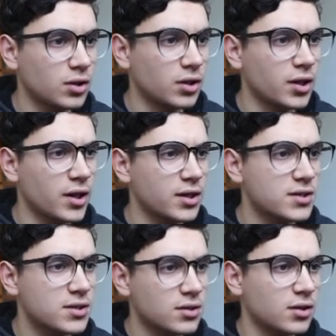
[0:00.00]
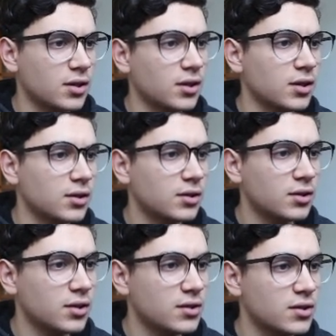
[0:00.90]
Index, no,
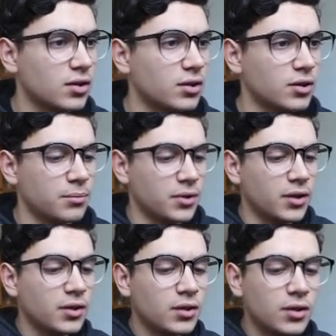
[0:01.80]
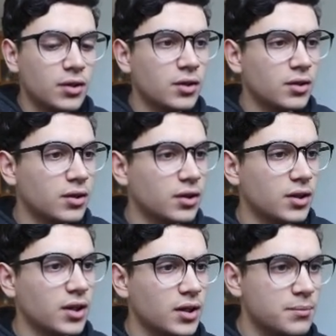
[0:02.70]
it's going to be
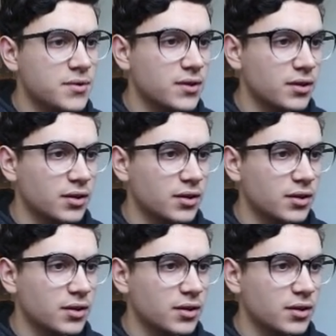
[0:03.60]
types